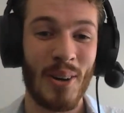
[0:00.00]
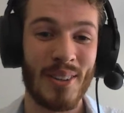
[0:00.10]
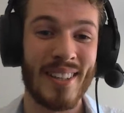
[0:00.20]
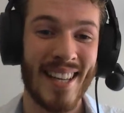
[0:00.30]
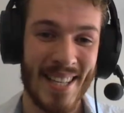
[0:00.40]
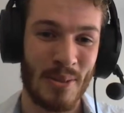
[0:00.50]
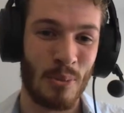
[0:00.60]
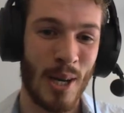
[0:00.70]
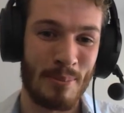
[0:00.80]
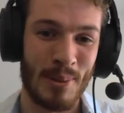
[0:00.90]
on his
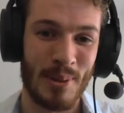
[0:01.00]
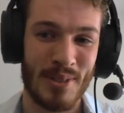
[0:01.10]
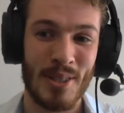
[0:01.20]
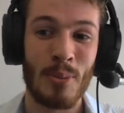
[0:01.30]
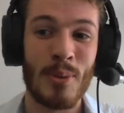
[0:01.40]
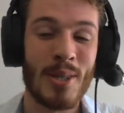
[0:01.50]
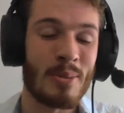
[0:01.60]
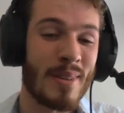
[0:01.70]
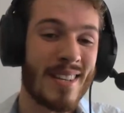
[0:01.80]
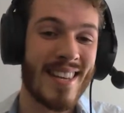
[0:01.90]
whiteboard. So we
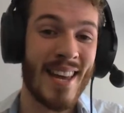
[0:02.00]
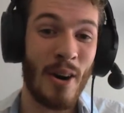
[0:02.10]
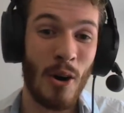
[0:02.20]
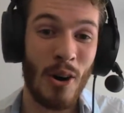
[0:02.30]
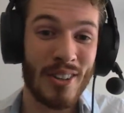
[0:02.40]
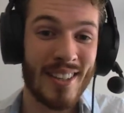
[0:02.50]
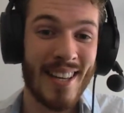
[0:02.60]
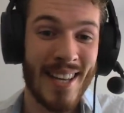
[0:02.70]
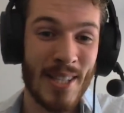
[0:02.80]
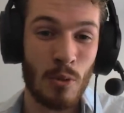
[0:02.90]
normally say
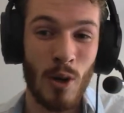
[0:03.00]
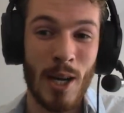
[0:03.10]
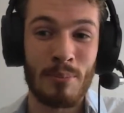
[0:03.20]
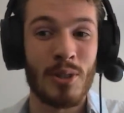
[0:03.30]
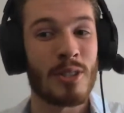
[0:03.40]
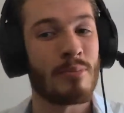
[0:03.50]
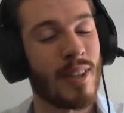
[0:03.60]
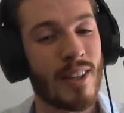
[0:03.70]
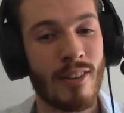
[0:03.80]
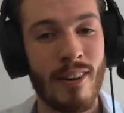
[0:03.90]
on his whiteboard,
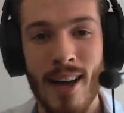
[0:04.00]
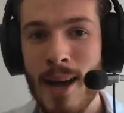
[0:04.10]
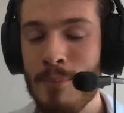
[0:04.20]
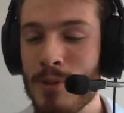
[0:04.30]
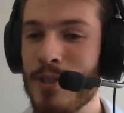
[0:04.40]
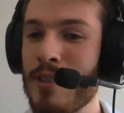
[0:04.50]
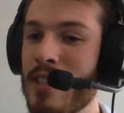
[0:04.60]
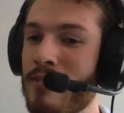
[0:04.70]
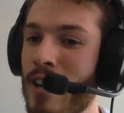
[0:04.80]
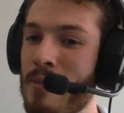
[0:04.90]
but you're
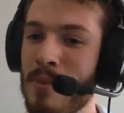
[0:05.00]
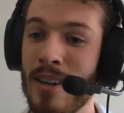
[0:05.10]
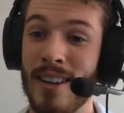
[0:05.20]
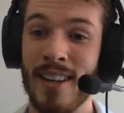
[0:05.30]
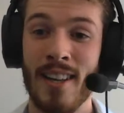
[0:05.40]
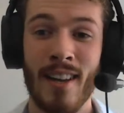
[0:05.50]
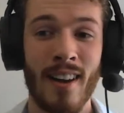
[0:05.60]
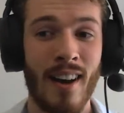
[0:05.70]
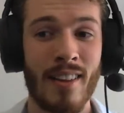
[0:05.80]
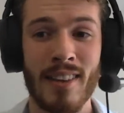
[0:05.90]
absolutely right, Mark.
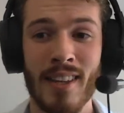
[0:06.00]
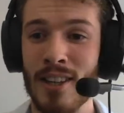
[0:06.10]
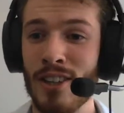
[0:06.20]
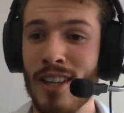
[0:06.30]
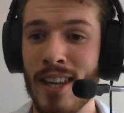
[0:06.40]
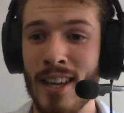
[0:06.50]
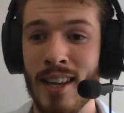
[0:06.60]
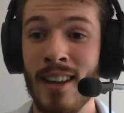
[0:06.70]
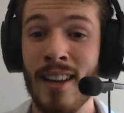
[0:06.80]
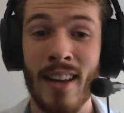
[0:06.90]
I think
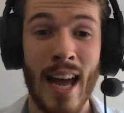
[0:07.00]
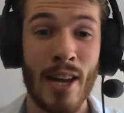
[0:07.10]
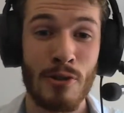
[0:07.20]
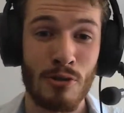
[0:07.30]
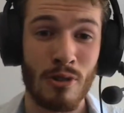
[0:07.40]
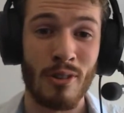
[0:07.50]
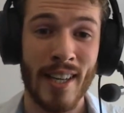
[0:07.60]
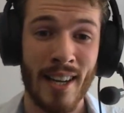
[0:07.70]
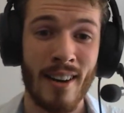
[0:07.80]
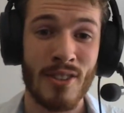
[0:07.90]
cooking and
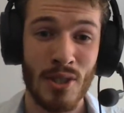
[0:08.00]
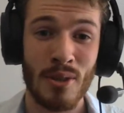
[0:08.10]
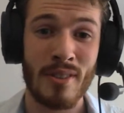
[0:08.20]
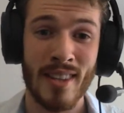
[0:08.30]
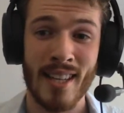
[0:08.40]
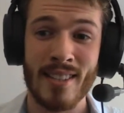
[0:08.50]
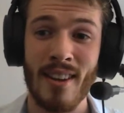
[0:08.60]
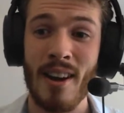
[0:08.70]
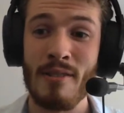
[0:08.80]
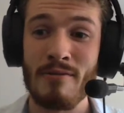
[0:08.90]
drawing are two
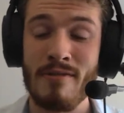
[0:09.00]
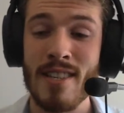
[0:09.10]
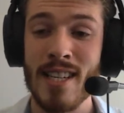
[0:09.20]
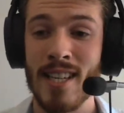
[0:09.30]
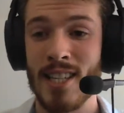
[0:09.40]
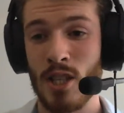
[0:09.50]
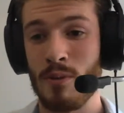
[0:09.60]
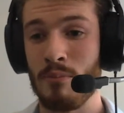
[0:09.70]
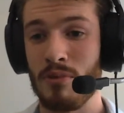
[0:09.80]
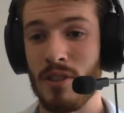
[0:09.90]
things I really need
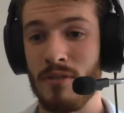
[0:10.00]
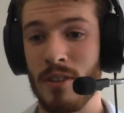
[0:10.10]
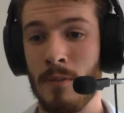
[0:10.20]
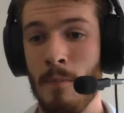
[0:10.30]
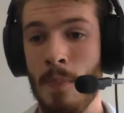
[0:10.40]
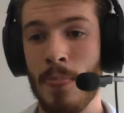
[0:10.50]
to improve on.